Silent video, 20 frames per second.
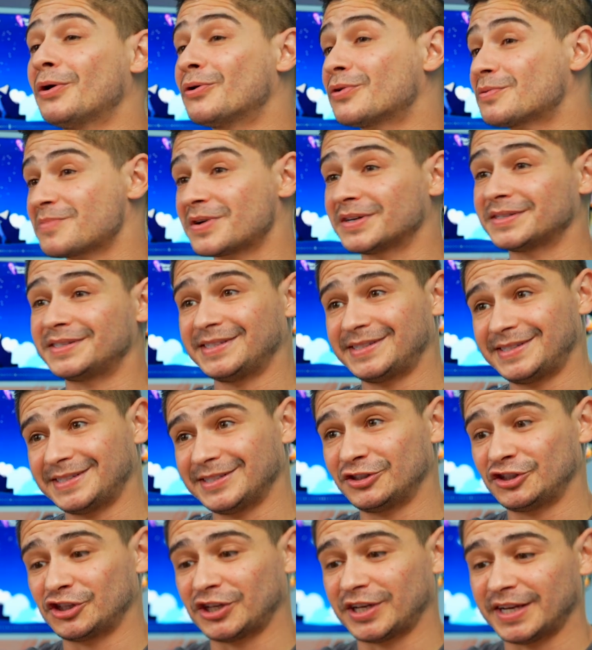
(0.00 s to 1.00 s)
Pokemon
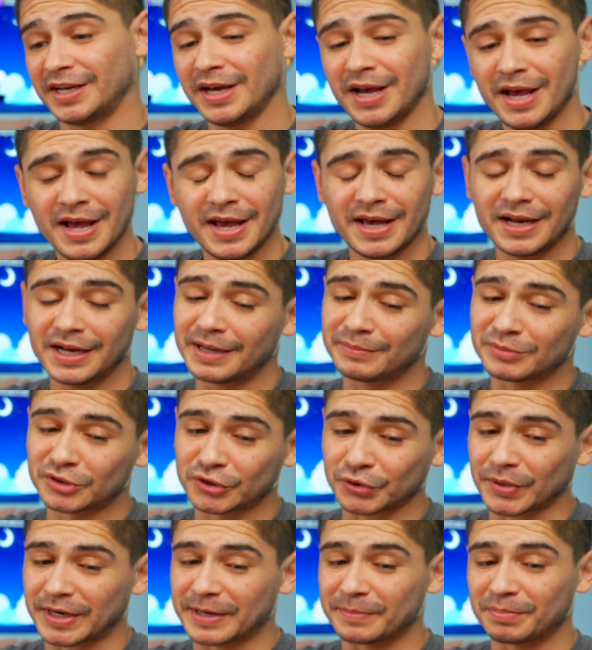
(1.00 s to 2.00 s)
TCG. I'm
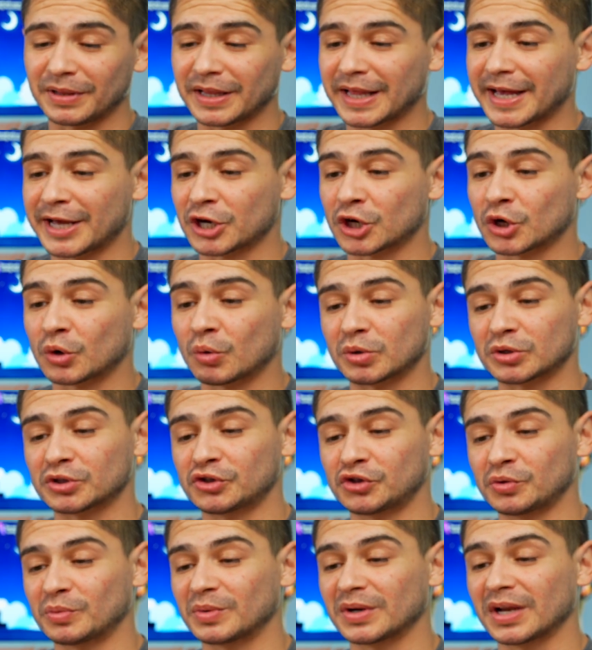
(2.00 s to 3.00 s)
sure a player or
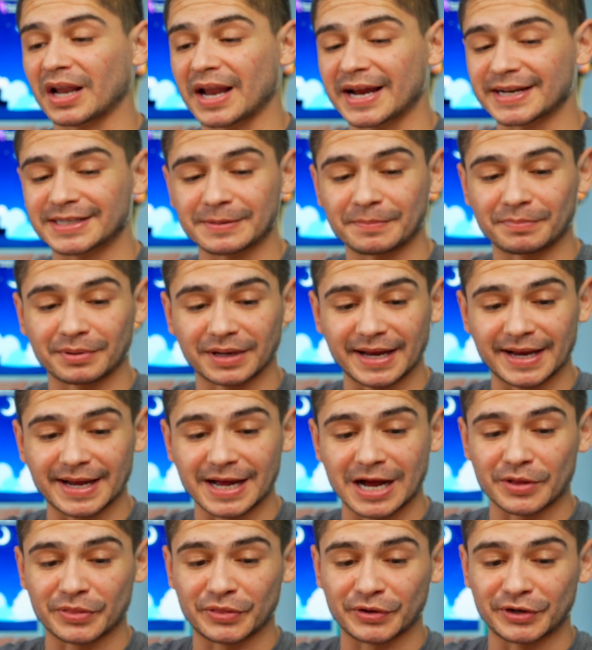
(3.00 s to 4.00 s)
two would like to bling
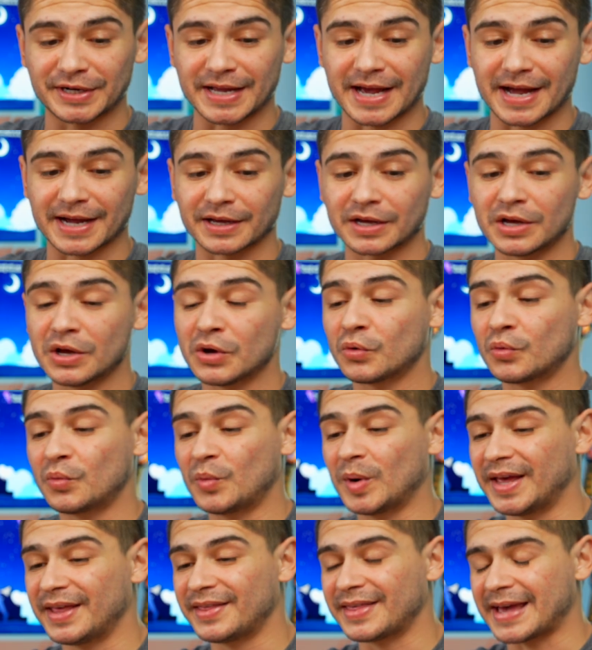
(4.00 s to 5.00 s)
out their deck
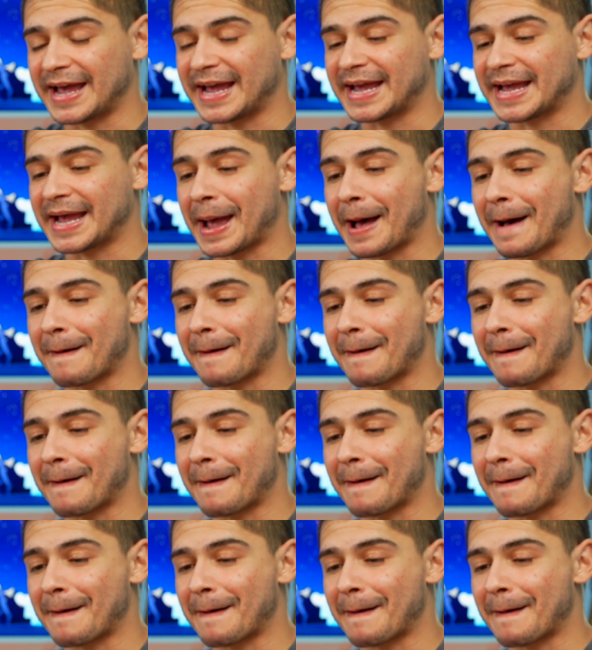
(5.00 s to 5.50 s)
with a